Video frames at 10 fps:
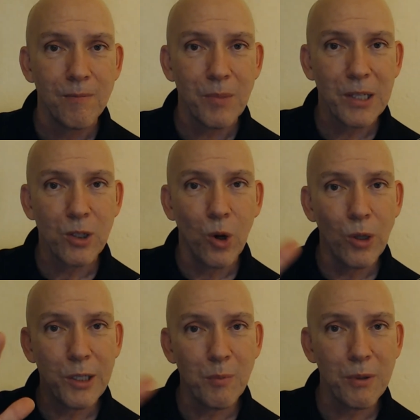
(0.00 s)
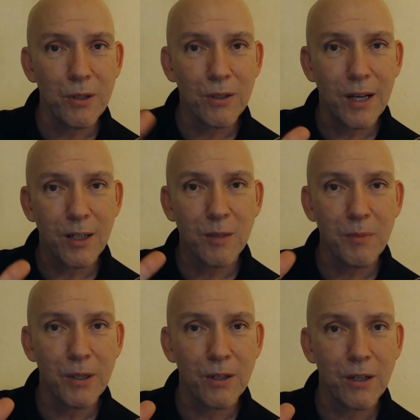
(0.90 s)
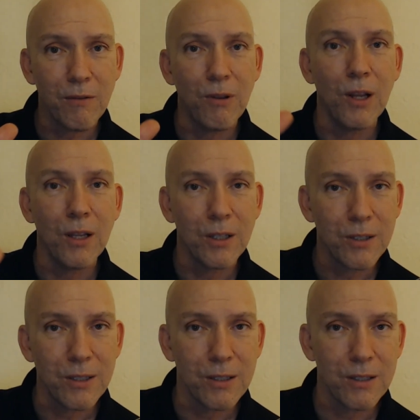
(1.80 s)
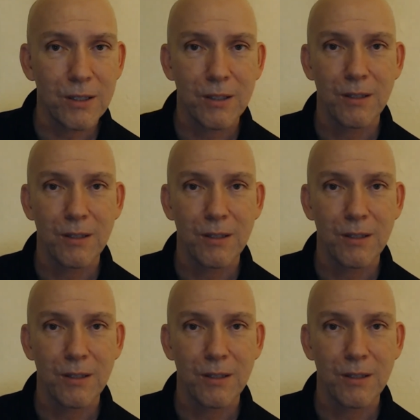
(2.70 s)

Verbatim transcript: because the Holy Spirit is not a spirit of lawlessness.